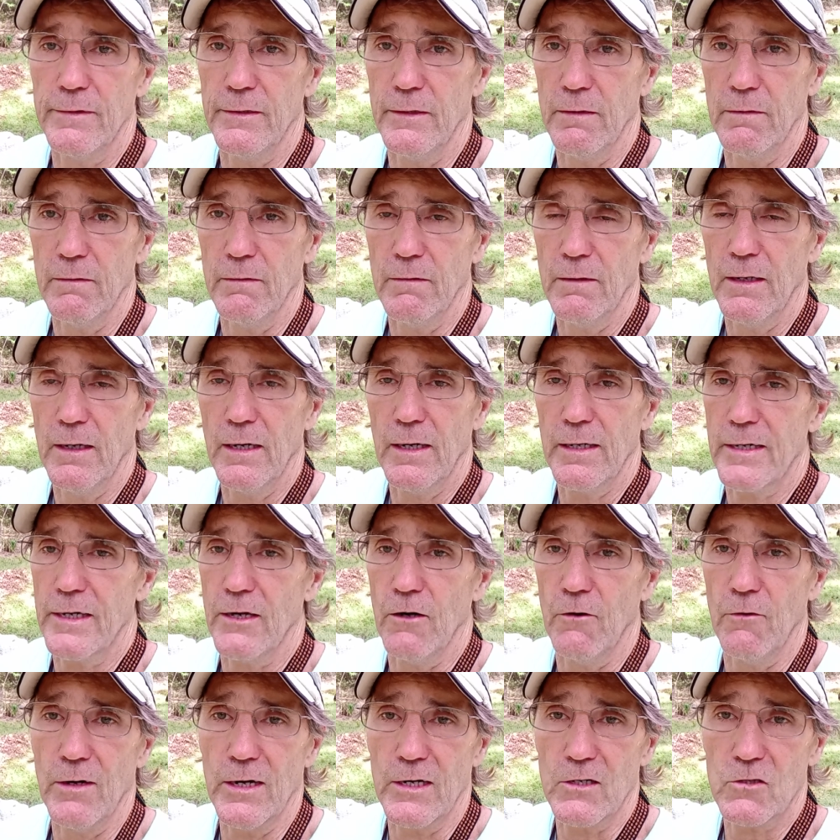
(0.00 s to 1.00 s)
you know, I
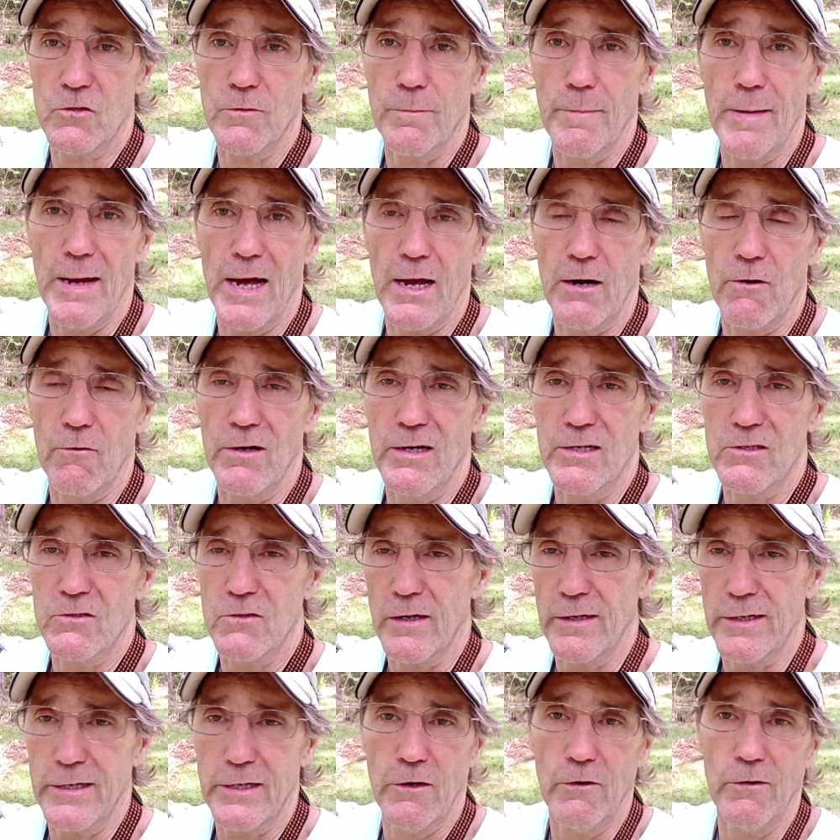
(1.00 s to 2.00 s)
carry extra
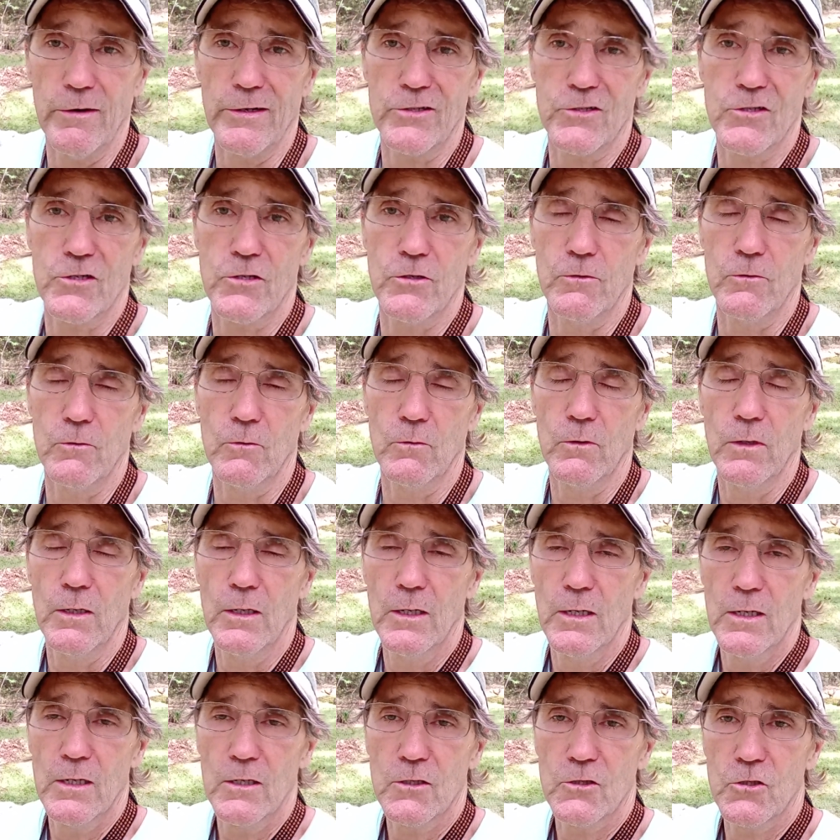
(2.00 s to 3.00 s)
batteries. I carry two
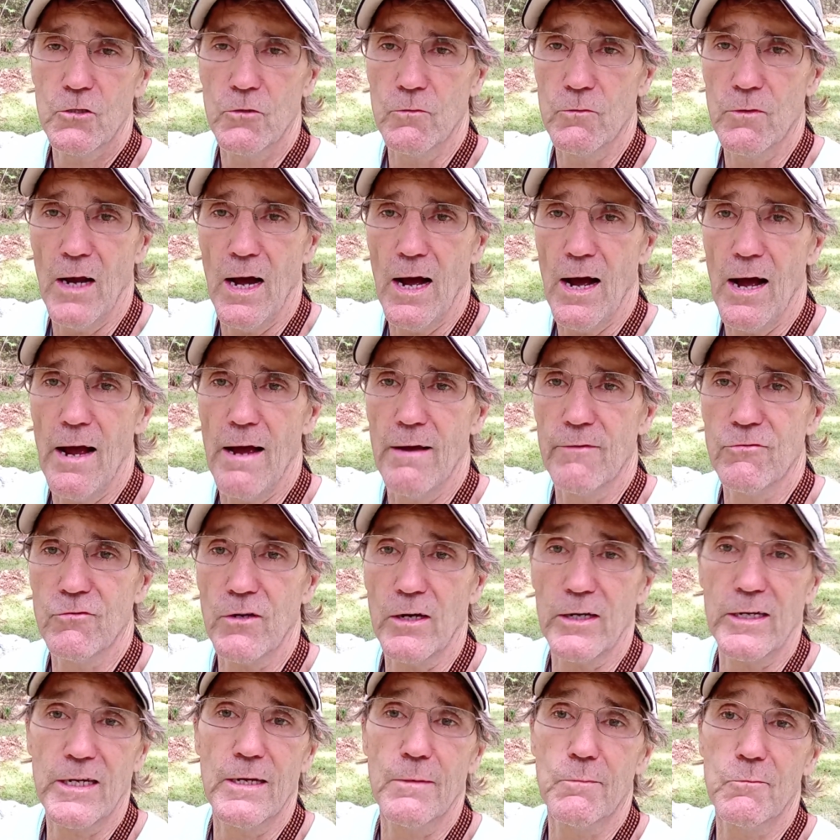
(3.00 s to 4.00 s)
two
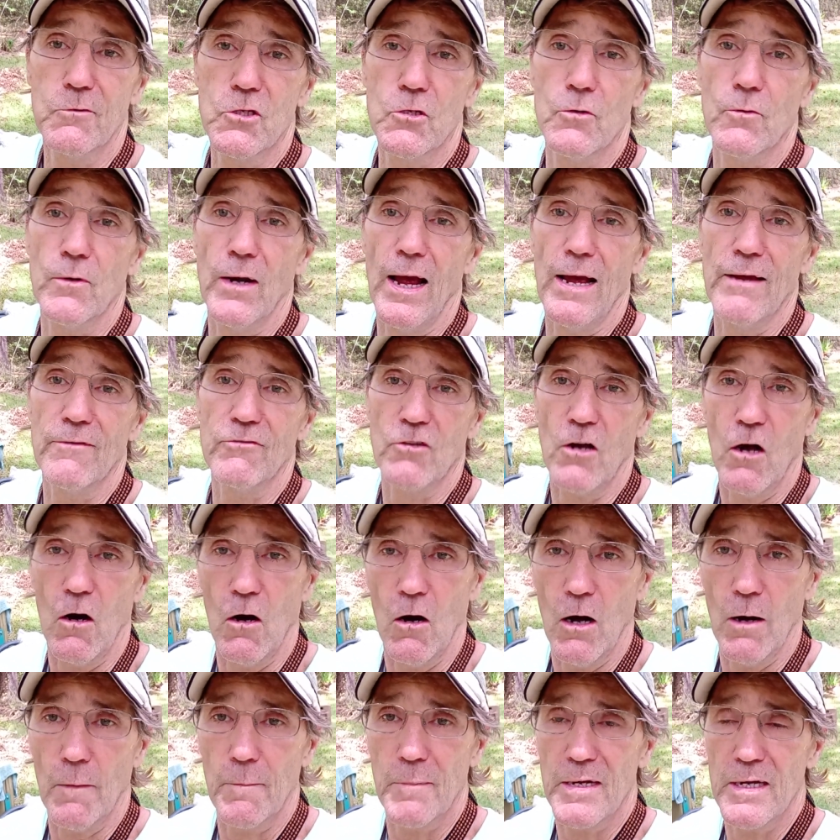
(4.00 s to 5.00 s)
knives. I keep two knives
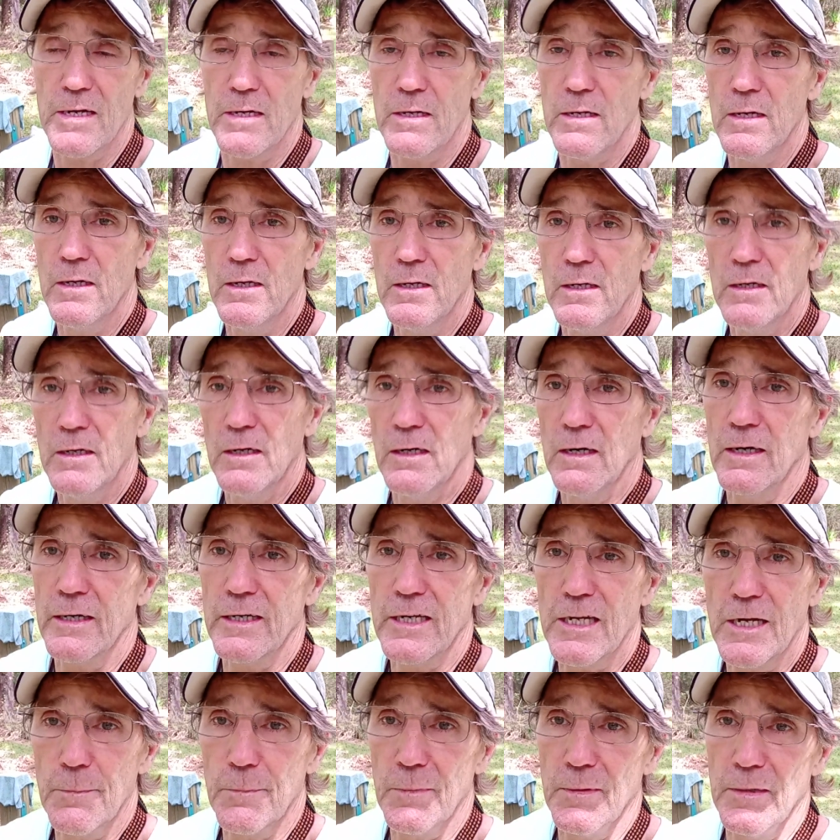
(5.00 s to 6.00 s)
on me. I
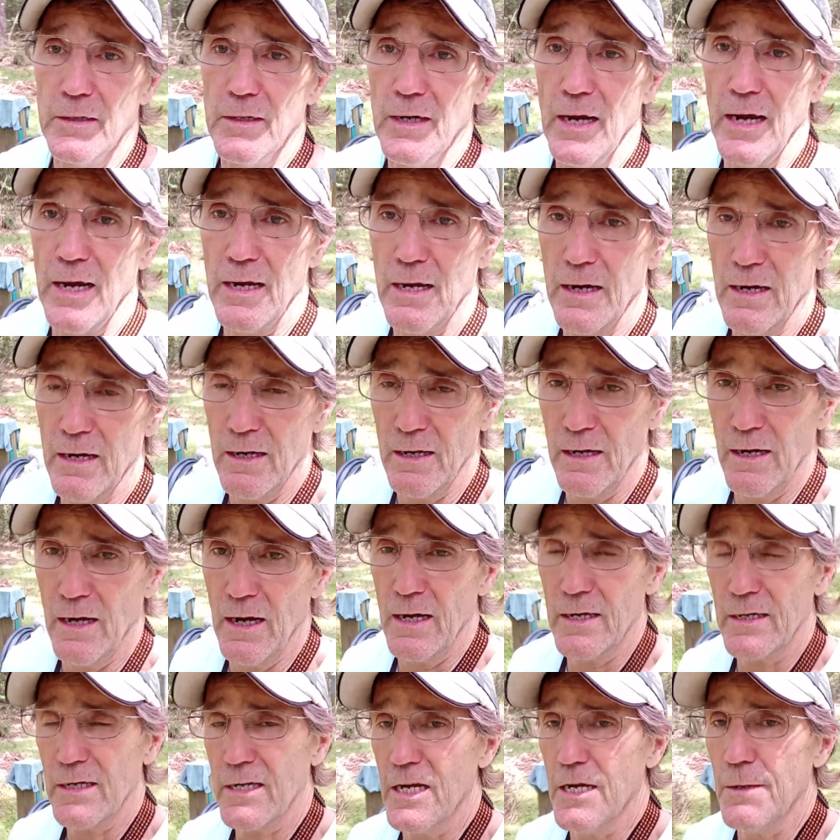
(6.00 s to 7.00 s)
keep a knife. Uh,
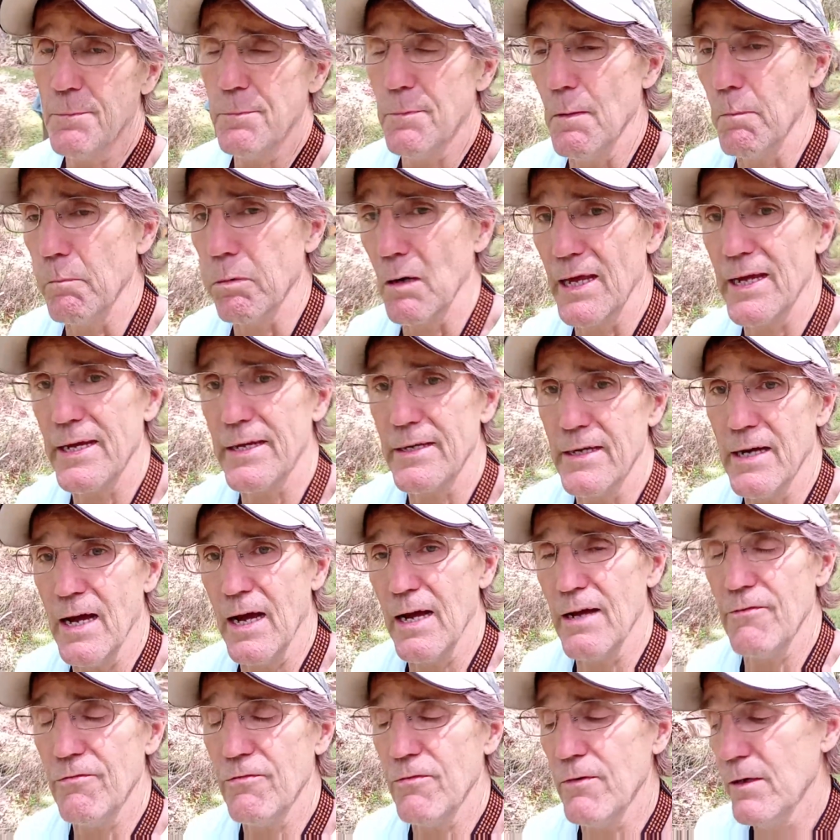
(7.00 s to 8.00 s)
I keep a blade
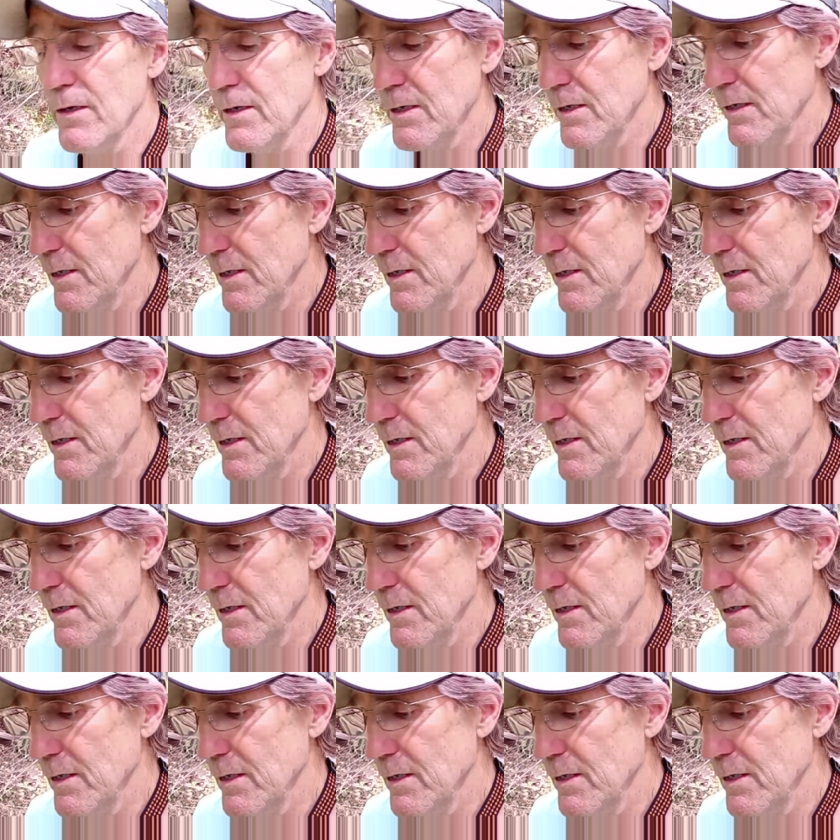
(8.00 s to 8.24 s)
knife